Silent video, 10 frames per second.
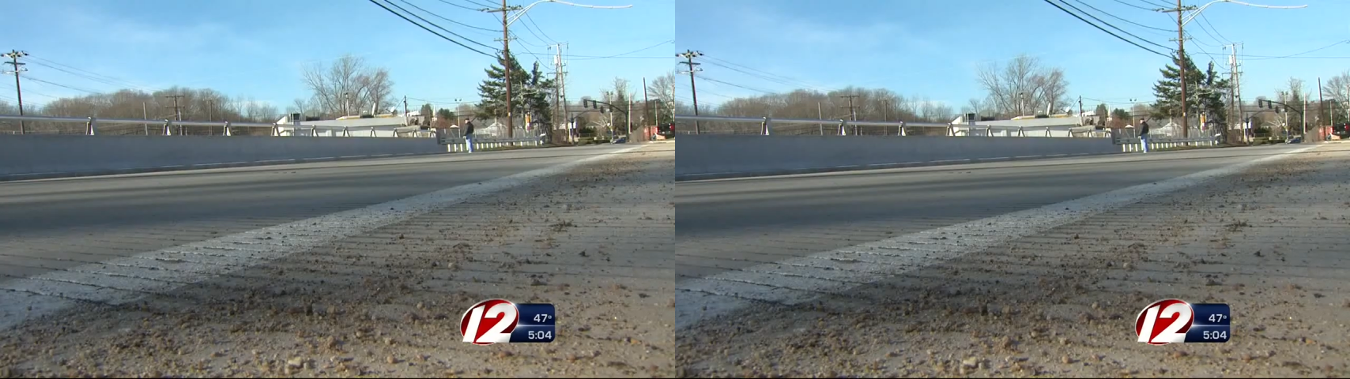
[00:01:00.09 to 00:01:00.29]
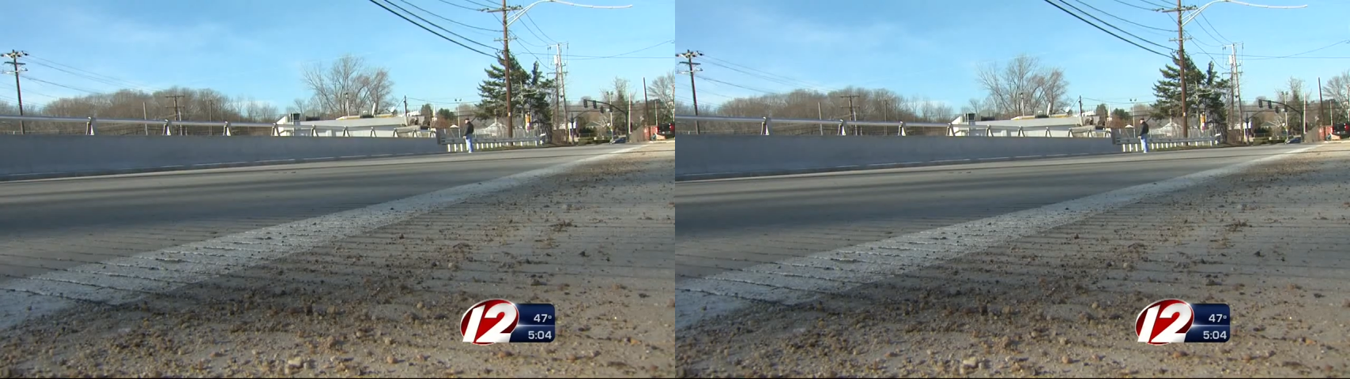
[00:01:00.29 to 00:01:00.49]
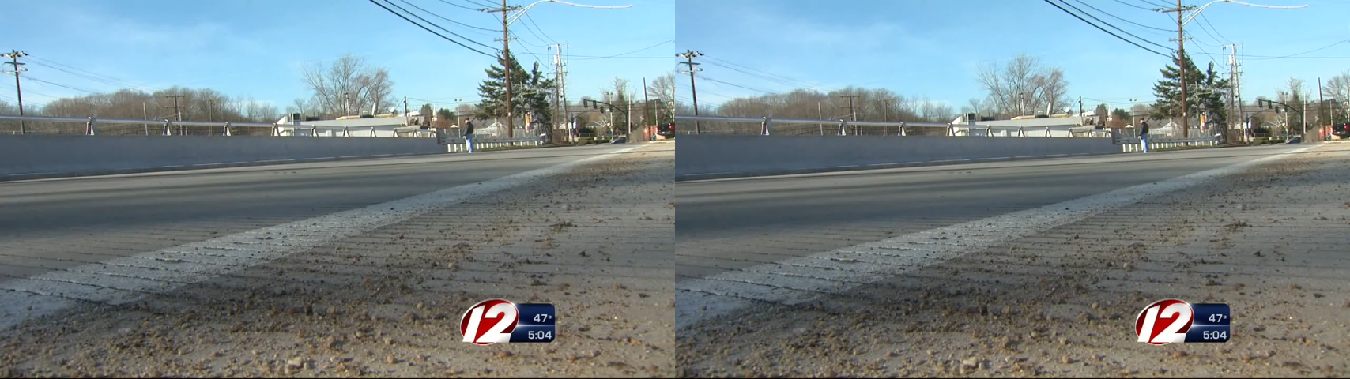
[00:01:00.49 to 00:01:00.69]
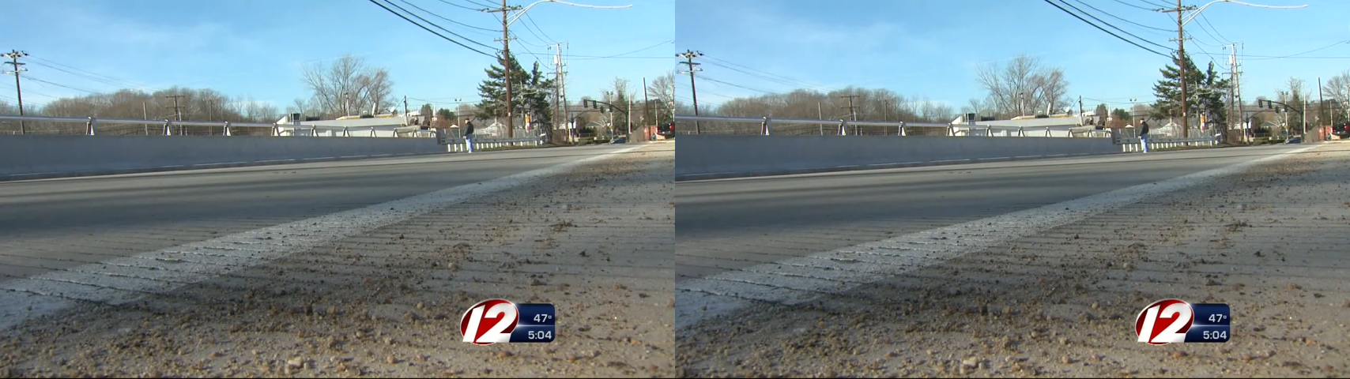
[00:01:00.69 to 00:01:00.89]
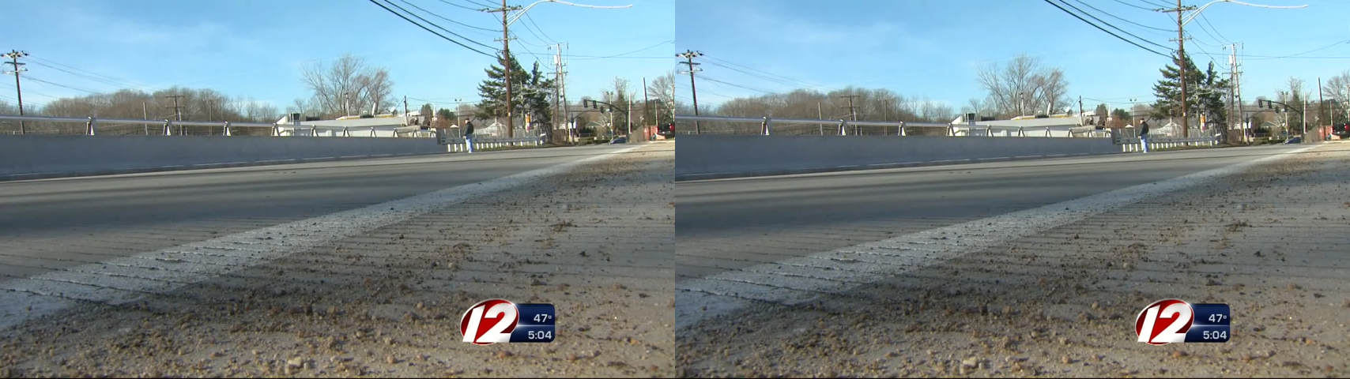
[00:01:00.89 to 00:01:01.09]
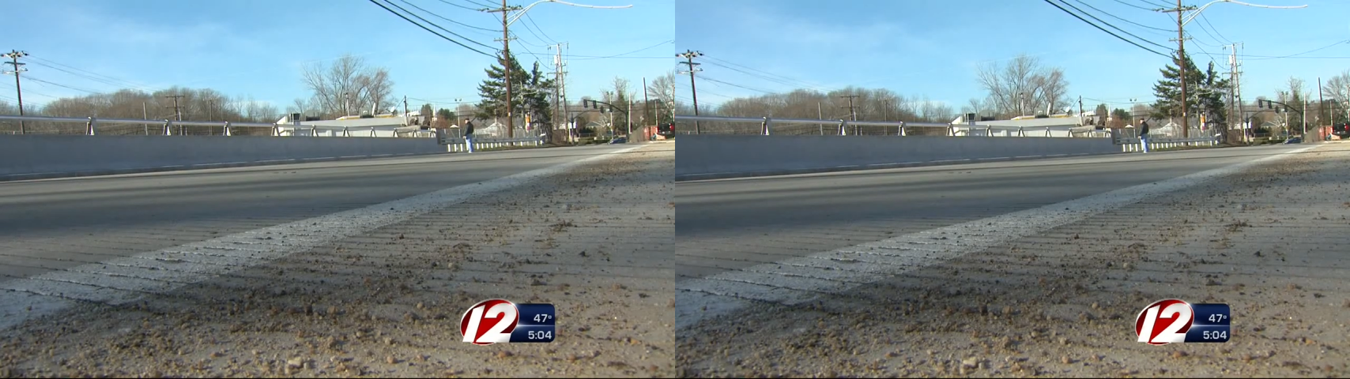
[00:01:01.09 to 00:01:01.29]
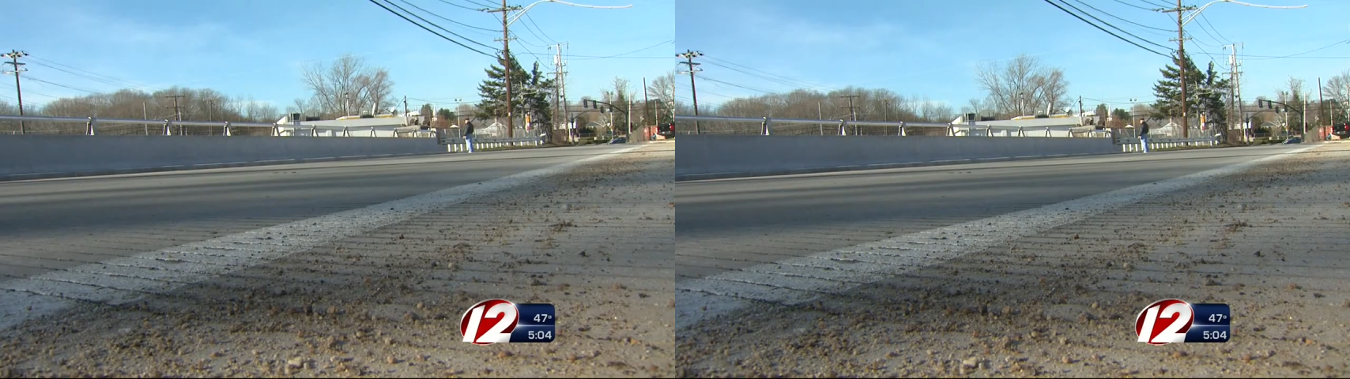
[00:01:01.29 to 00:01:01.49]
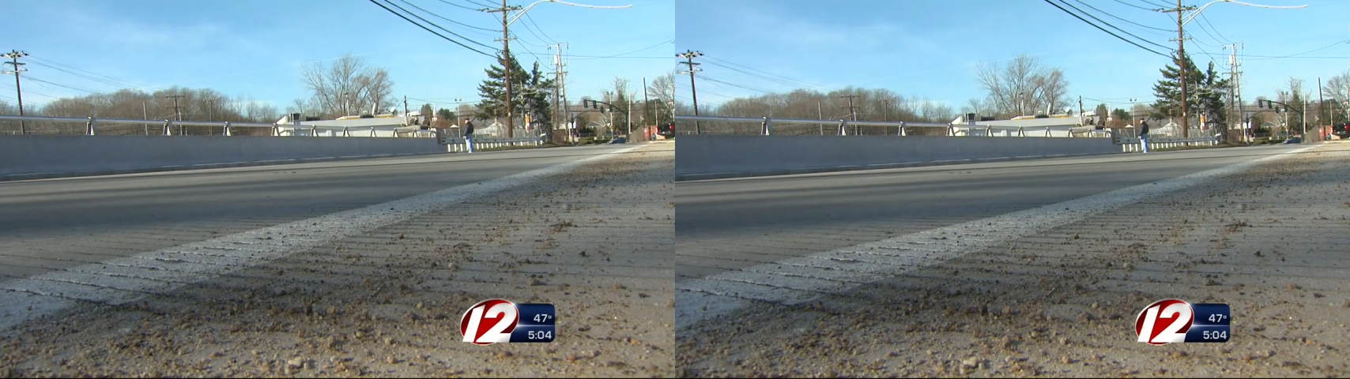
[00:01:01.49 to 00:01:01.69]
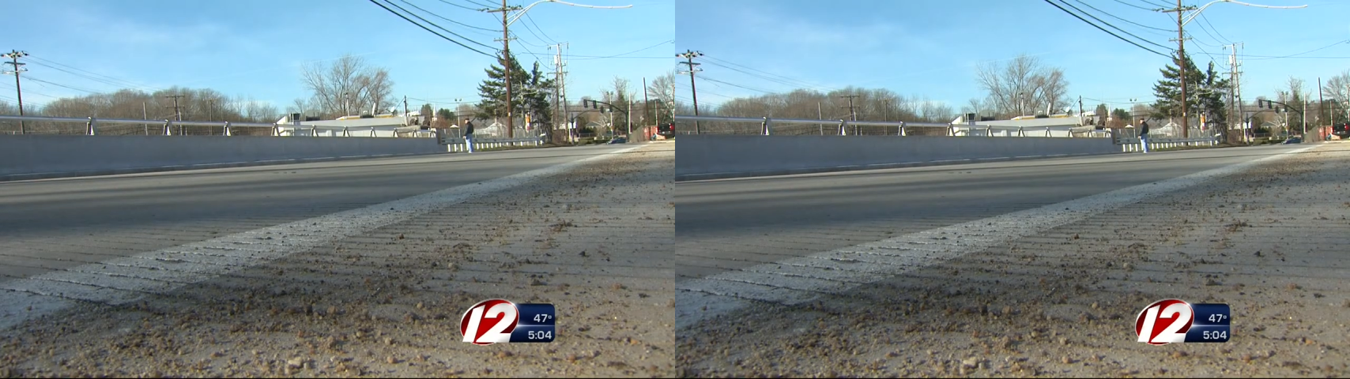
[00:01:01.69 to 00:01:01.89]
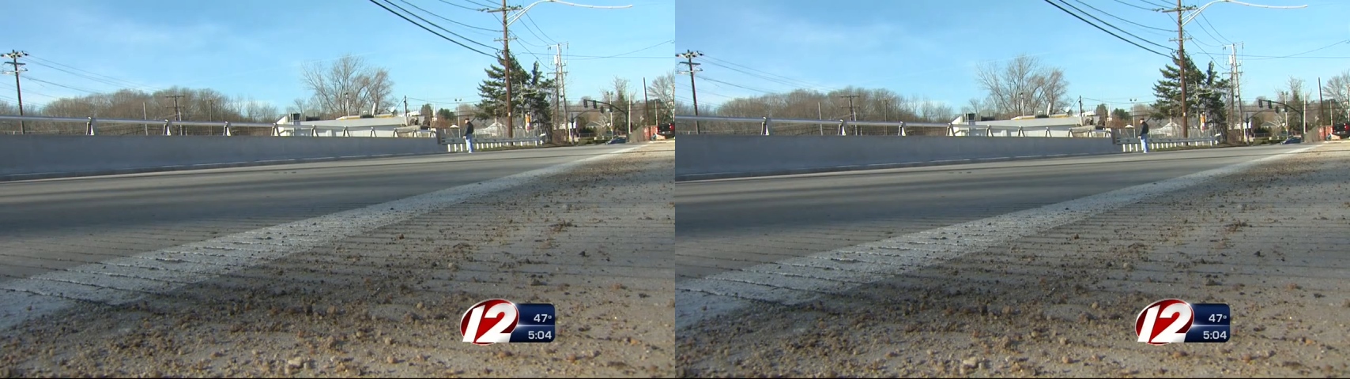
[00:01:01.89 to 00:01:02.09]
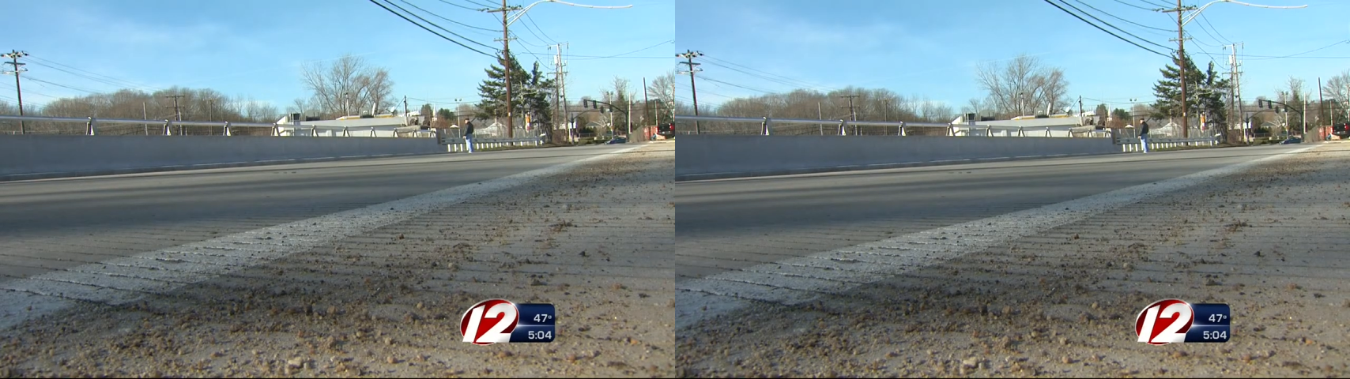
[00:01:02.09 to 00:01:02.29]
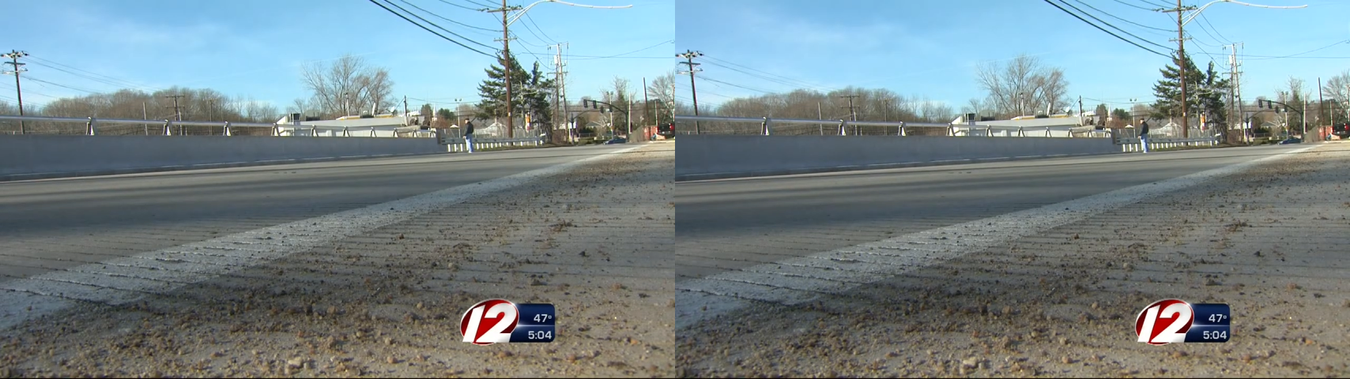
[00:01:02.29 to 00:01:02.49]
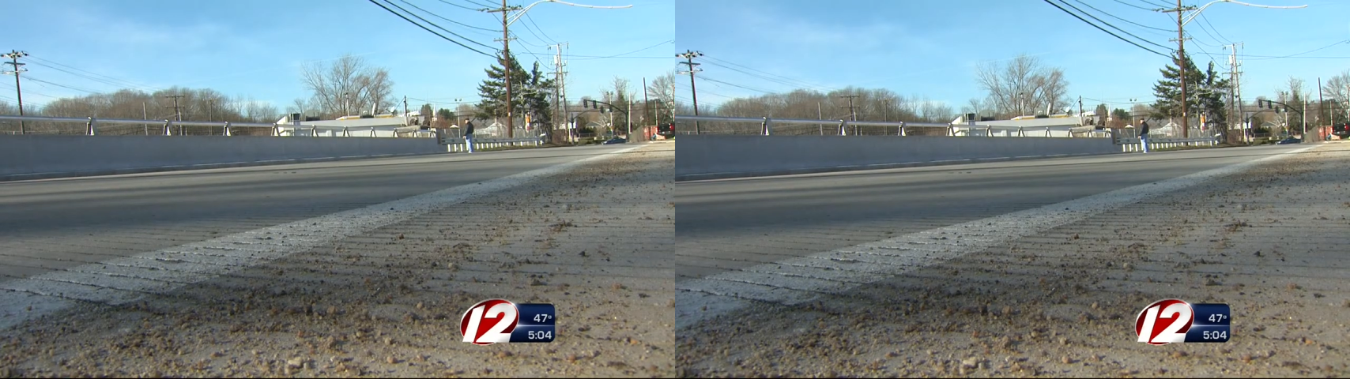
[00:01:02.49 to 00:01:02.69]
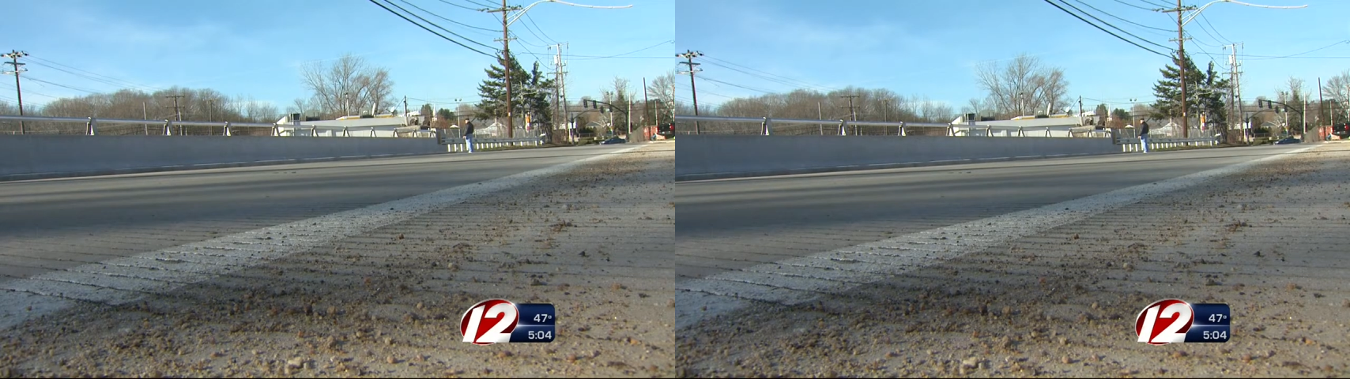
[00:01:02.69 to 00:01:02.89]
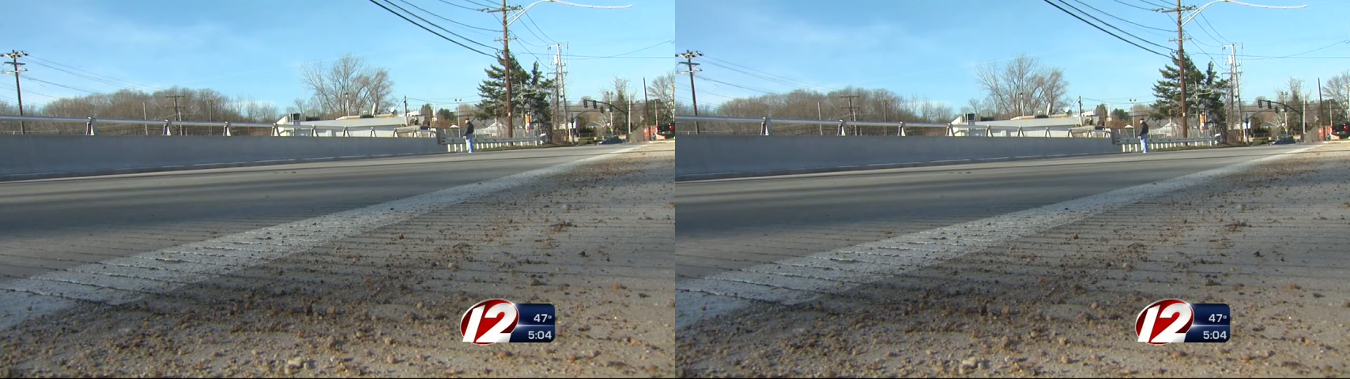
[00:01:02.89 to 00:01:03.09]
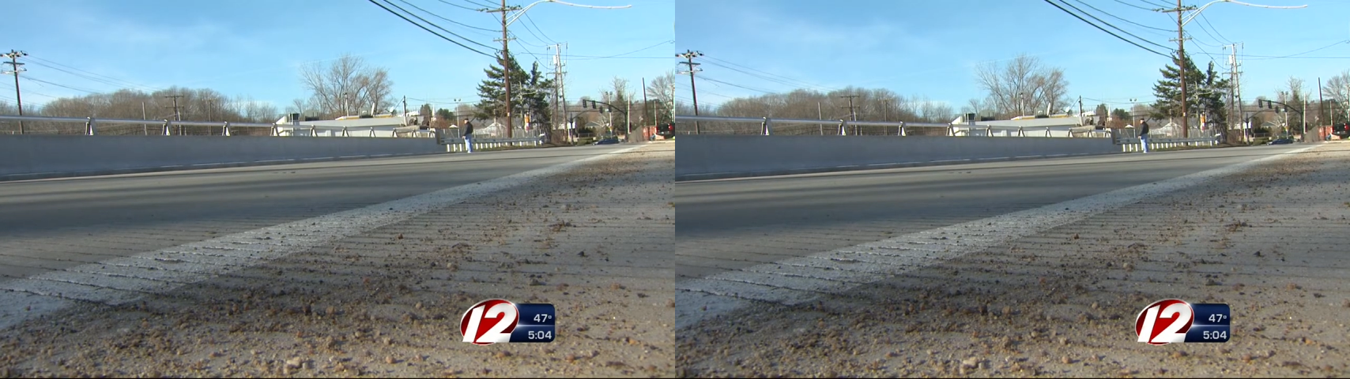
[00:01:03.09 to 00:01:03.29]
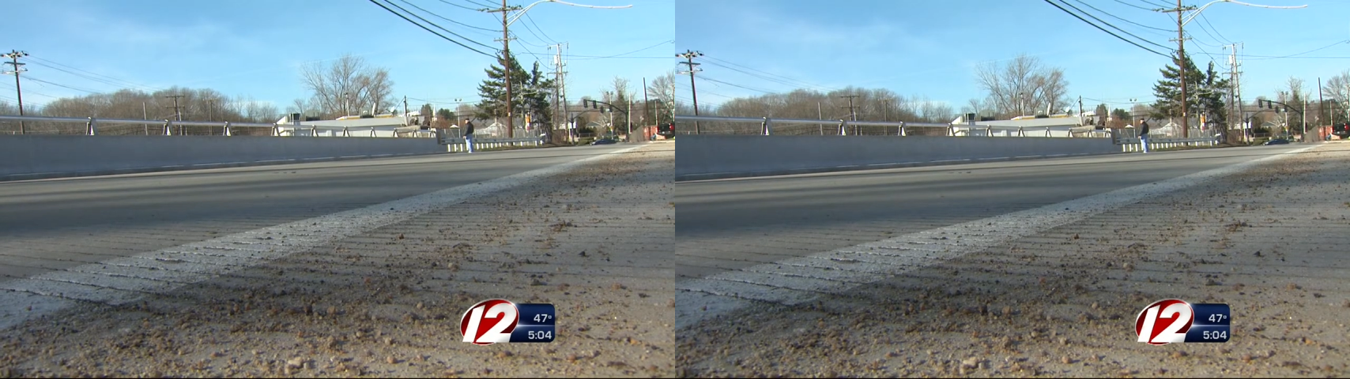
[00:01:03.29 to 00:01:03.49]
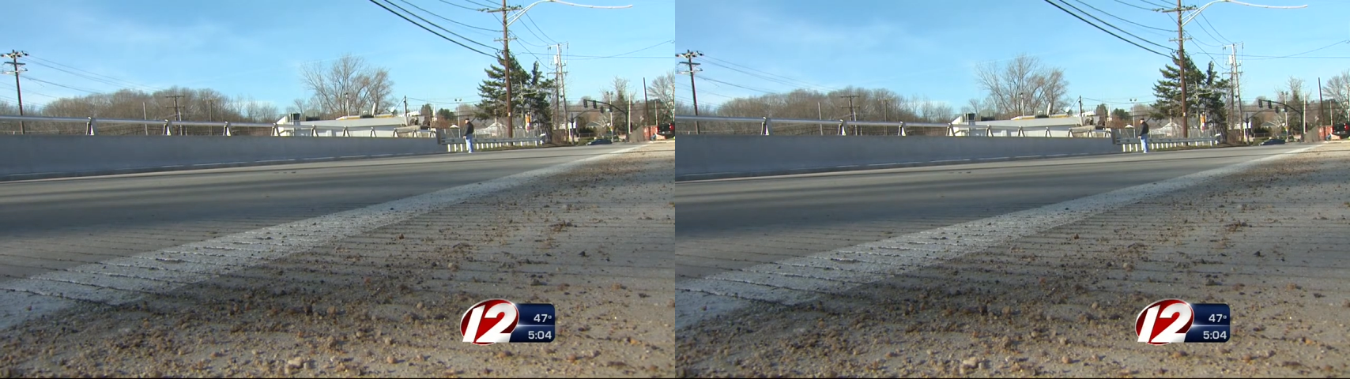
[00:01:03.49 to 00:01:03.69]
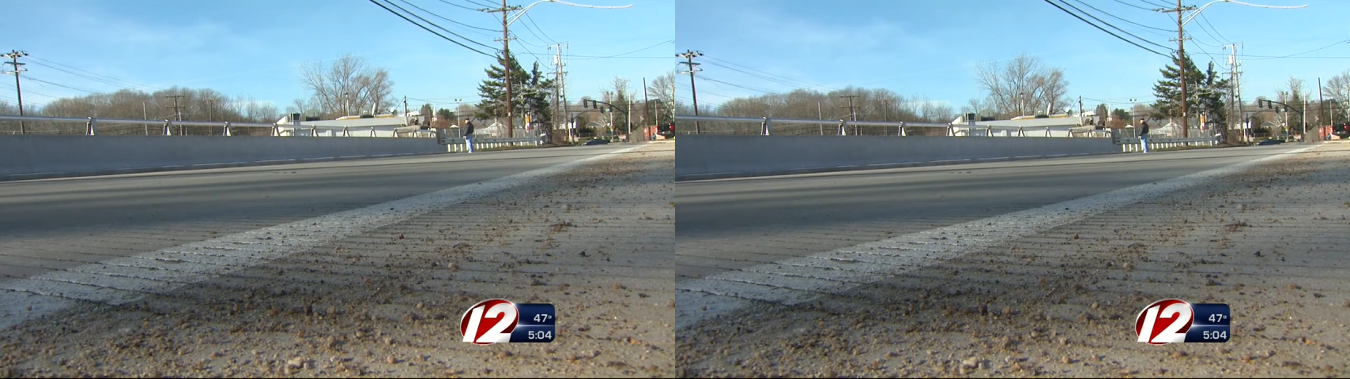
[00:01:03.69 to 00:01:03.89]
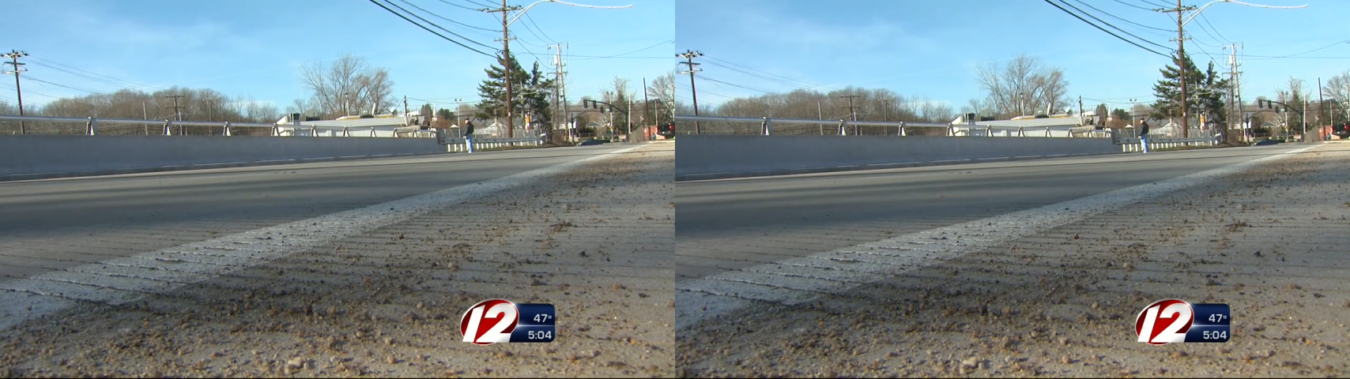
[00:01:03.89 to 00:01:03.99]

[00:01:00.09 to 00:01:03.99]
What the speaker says: [unreadable: no face in view]